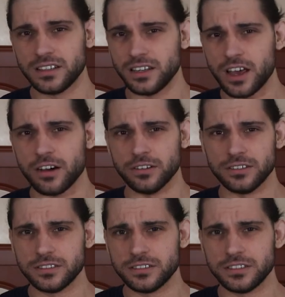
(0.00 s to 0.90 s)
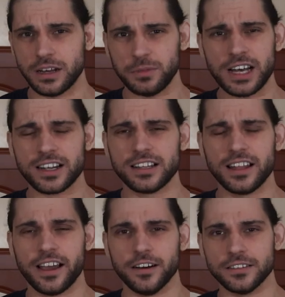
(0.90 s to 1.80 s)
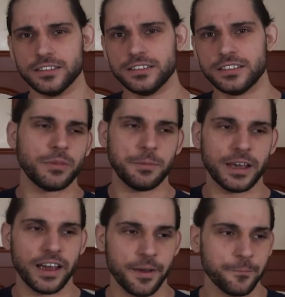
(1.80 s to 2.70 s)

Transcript: No, I'm not a clown. Maybe I